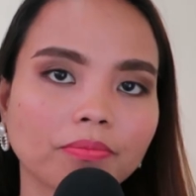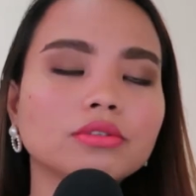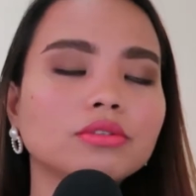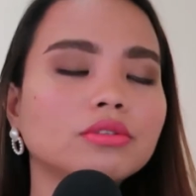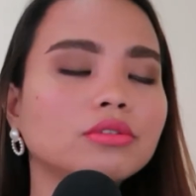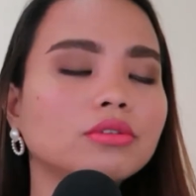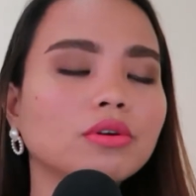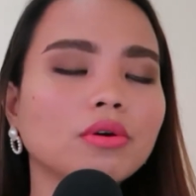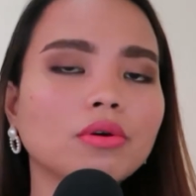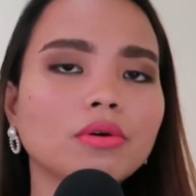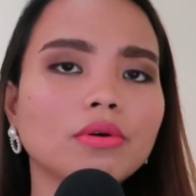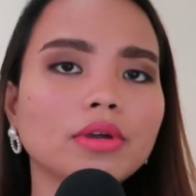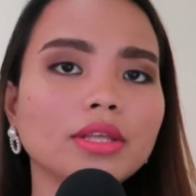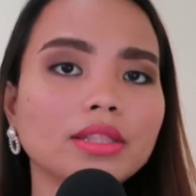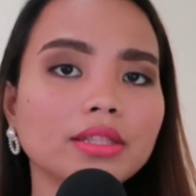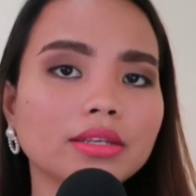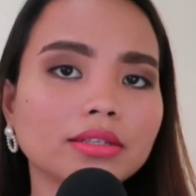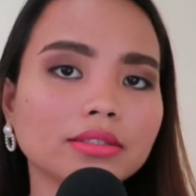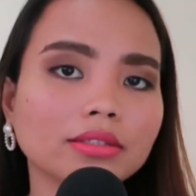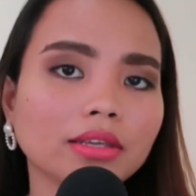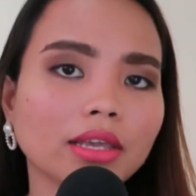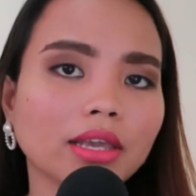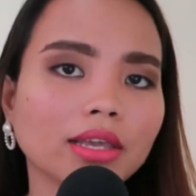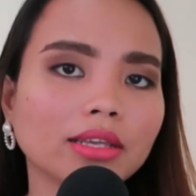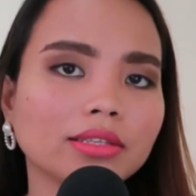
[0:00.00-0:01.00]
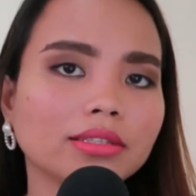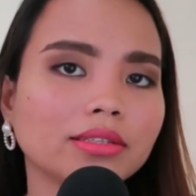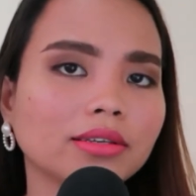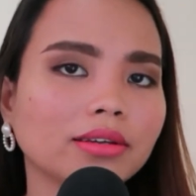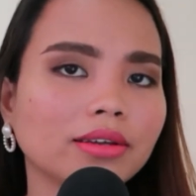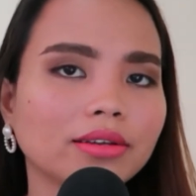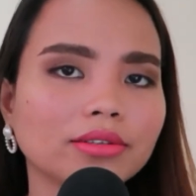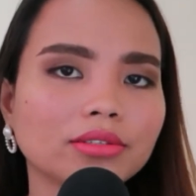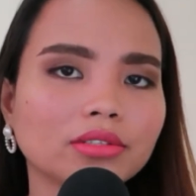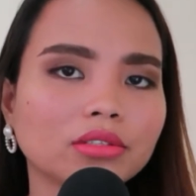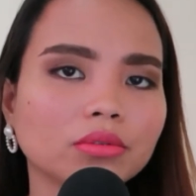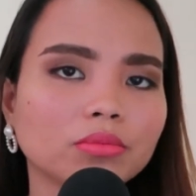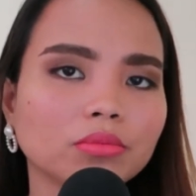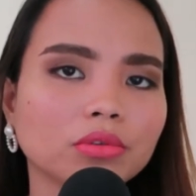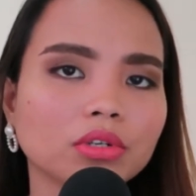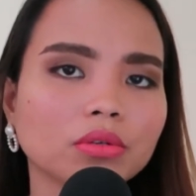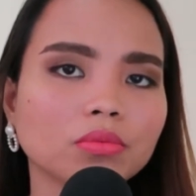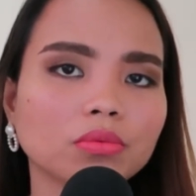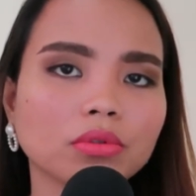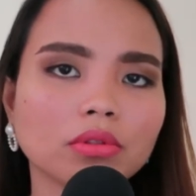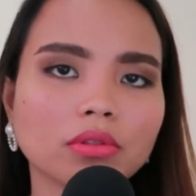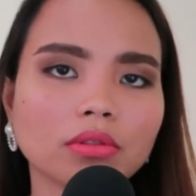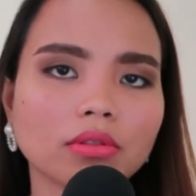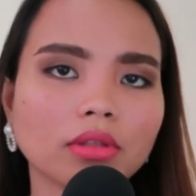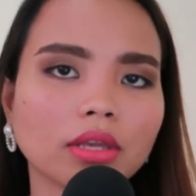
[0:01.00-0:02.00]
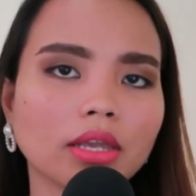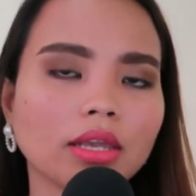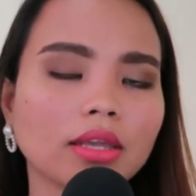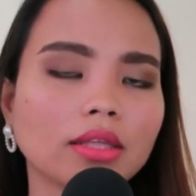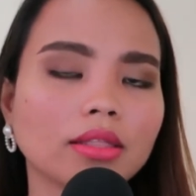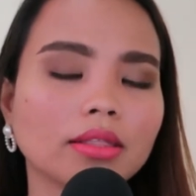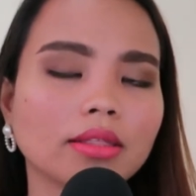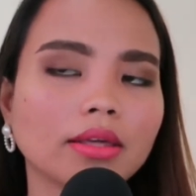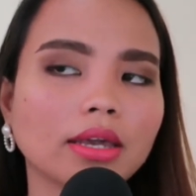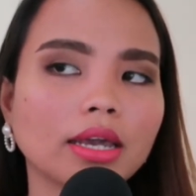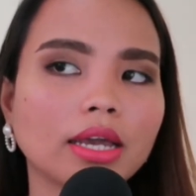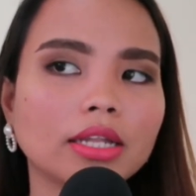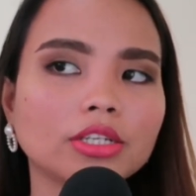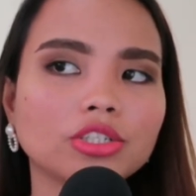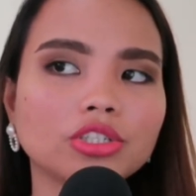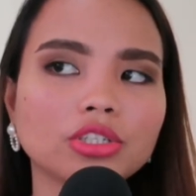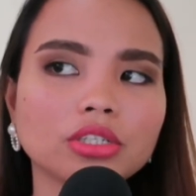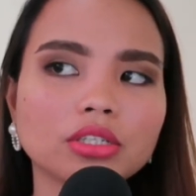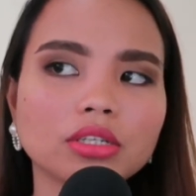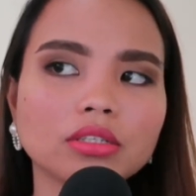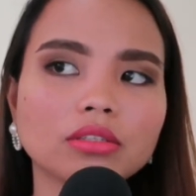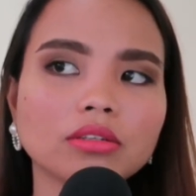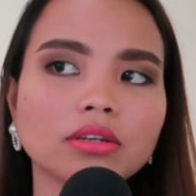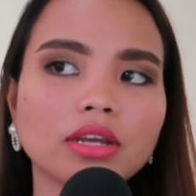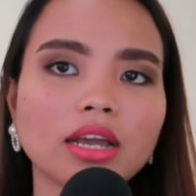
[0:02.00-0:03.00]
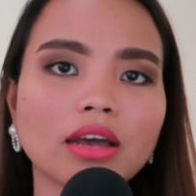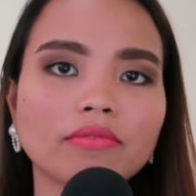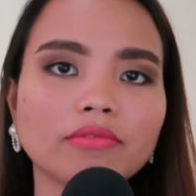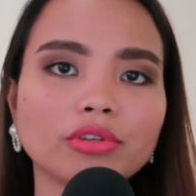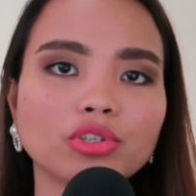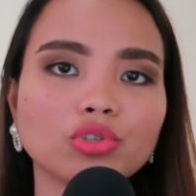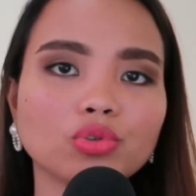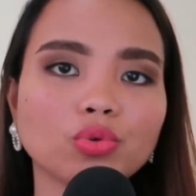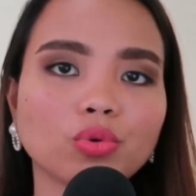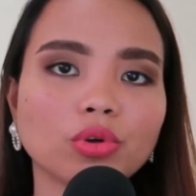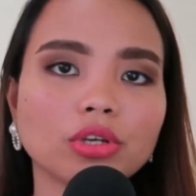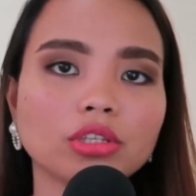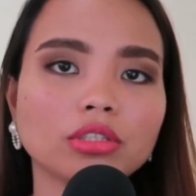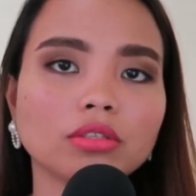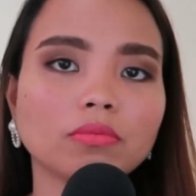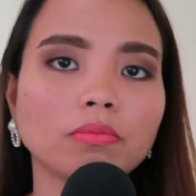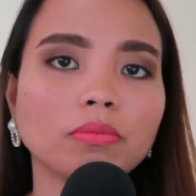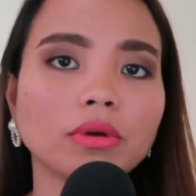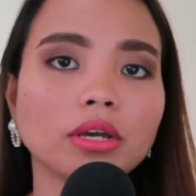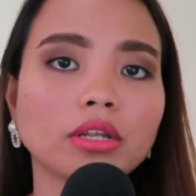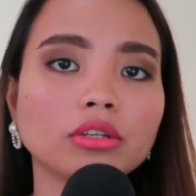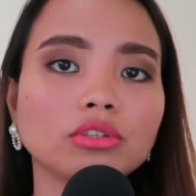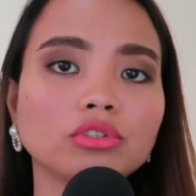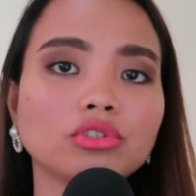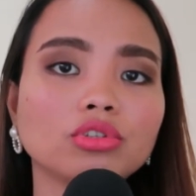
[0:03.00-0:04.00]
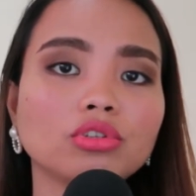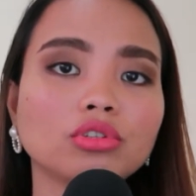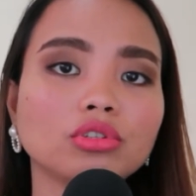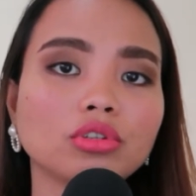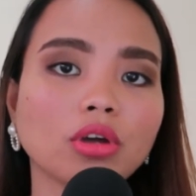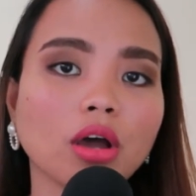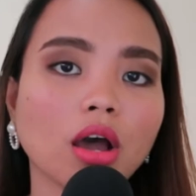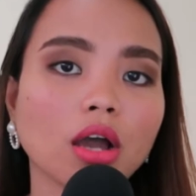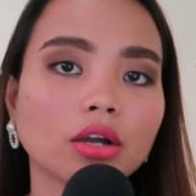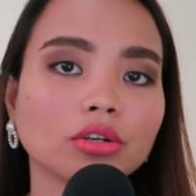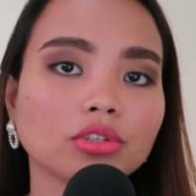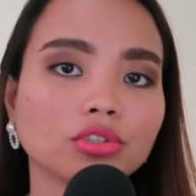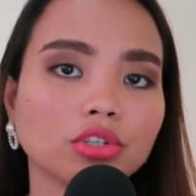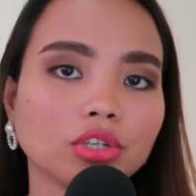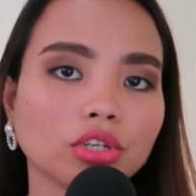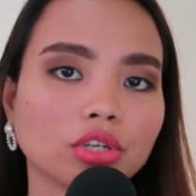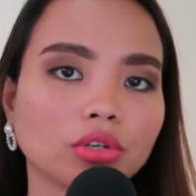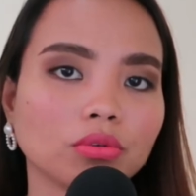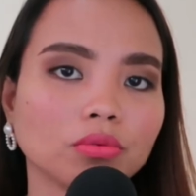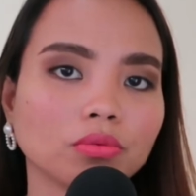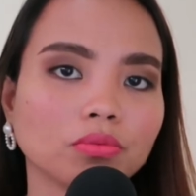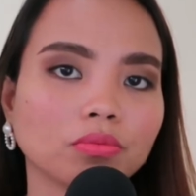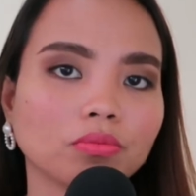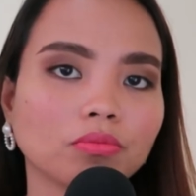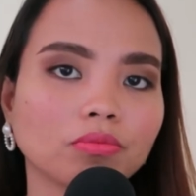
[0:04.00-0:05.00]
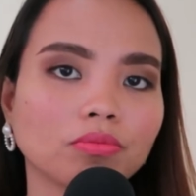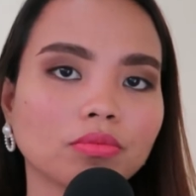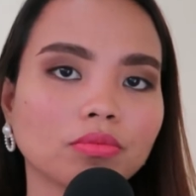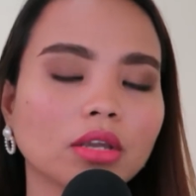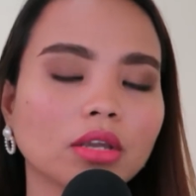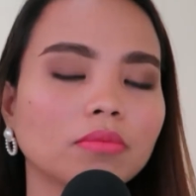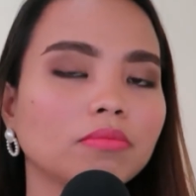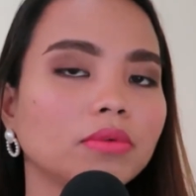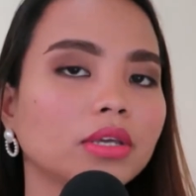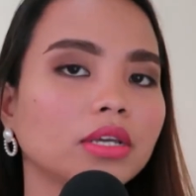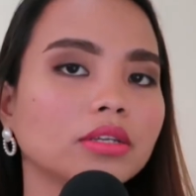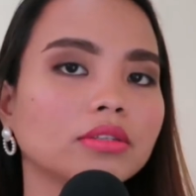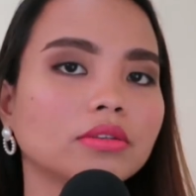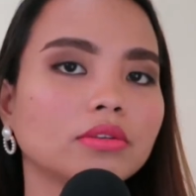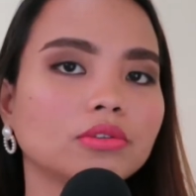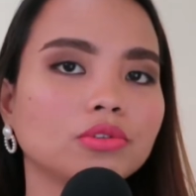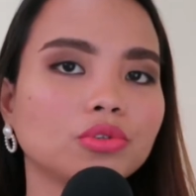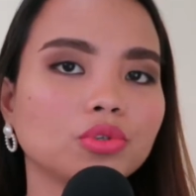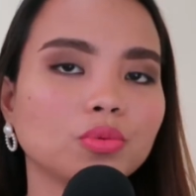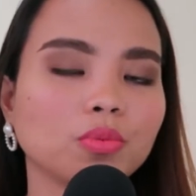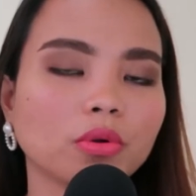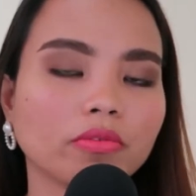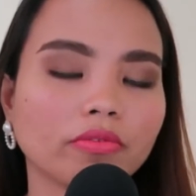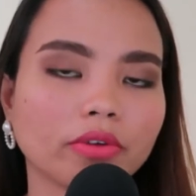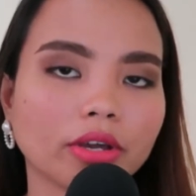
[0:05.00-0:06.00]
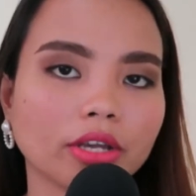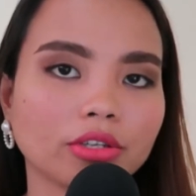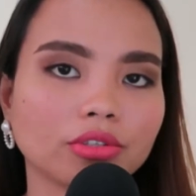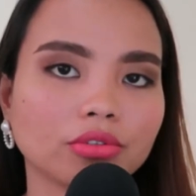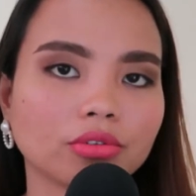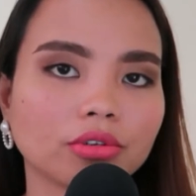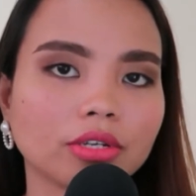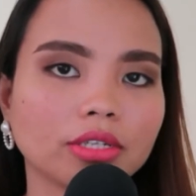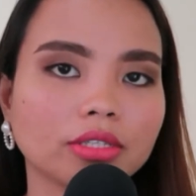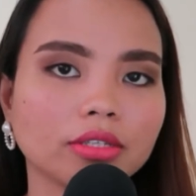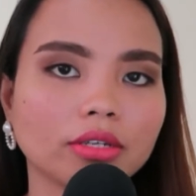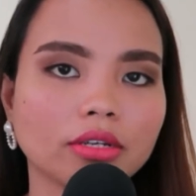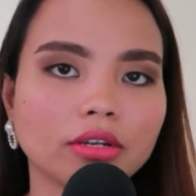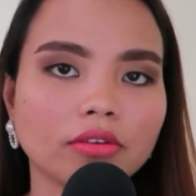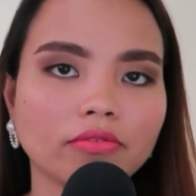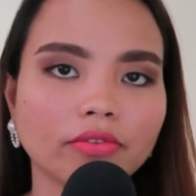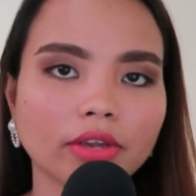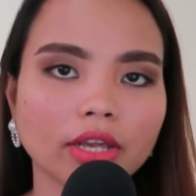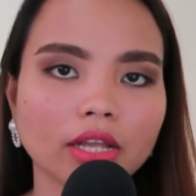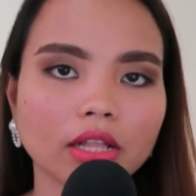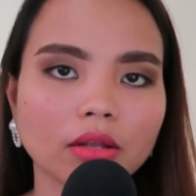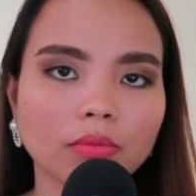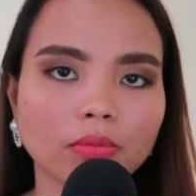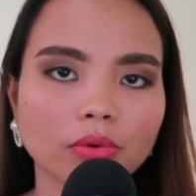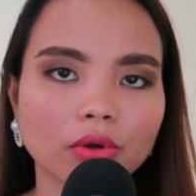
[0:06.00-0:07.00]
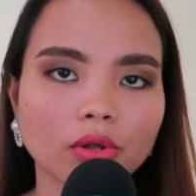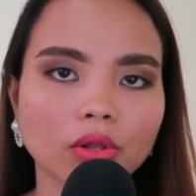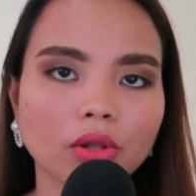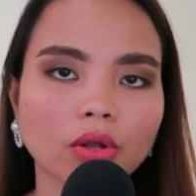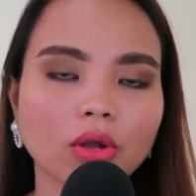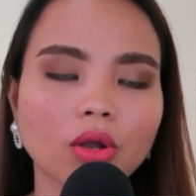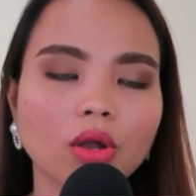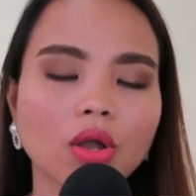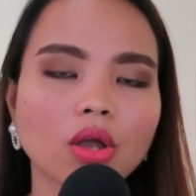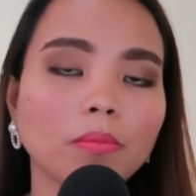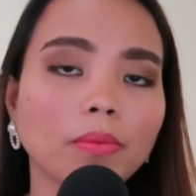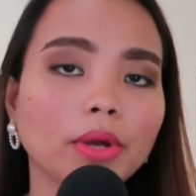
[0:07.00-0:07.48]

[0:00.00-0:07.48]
So in this case, the customer would think that she doesn't have a choice but to talk to you because the supervisor is unavailable.